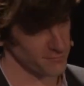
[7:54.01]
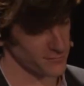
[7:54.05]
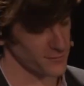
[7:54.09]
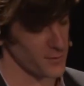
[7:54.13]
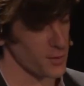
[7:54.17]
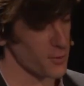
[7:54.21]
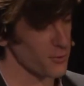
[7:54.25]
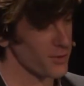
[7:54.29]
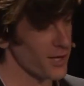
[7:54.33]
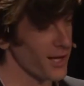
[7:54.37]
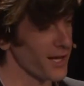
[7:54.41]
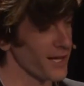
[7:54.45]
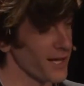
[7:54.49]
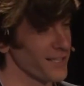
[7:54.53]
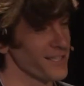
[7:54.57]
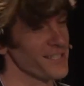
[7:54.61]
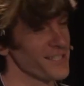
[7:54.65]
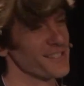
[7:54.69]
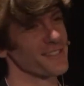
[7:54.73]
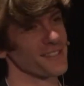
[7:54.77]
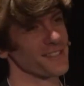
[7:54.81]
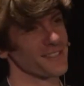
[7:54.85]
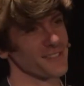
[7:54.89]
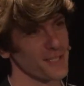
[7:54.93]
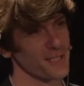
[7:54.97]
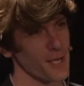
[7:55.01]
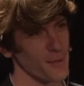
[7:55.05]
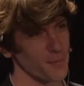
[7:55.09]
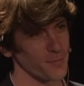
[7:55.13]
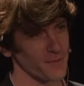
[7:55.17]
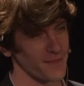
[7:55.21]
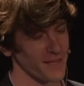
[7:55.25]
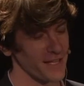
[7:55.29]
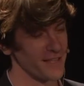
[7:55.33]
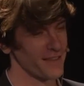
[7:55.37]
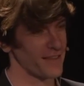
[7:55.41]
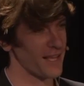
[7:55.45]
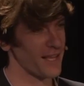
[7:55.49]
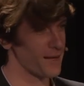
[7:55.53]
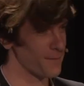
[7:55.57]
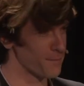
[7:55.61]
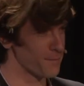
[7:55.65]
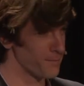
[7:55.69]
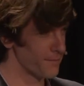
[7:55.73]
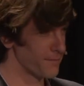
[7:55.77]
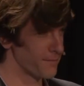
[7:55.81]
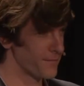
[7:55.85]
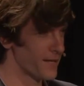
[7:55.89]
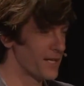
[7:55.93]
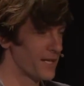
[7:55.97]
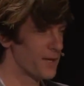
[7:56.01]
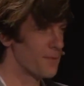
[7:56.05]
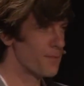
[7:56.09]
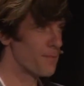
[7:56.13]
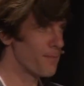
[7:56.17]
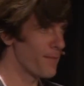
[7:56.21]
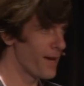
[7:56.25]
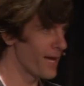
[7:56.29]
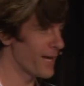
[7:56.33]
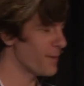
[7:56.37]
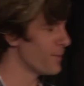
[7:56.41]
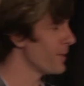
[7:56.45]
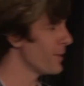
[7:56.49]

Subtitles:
Okay, let's accept that may be